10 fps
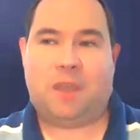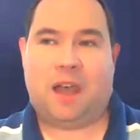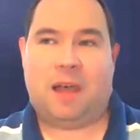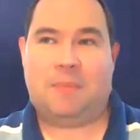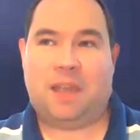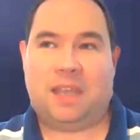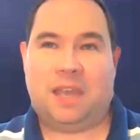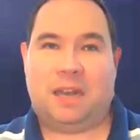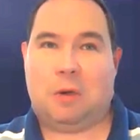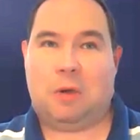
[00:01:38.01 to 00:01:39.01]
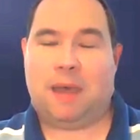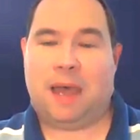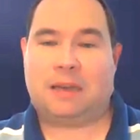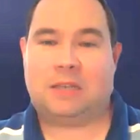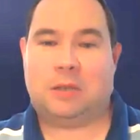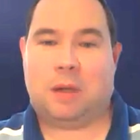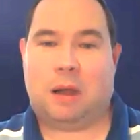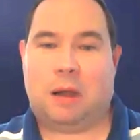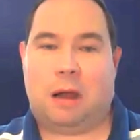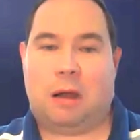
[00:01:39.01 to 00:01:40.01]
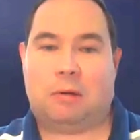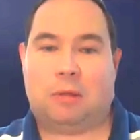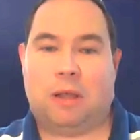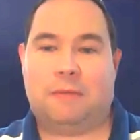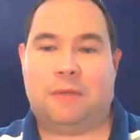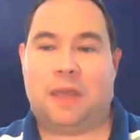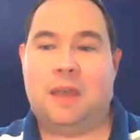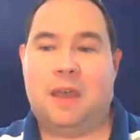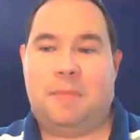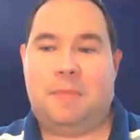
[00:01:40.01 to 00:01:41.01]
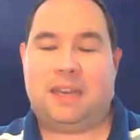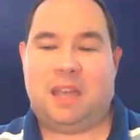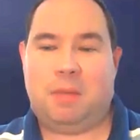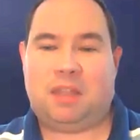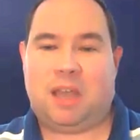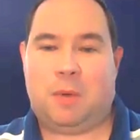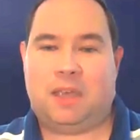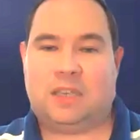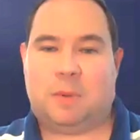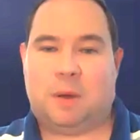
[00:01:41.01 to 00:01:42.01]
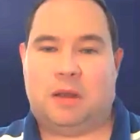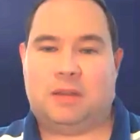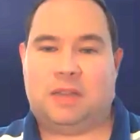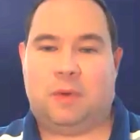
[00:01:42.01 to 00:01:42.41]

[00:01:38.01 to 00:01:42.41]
Again, going back to our lovely pandemic that we experienced,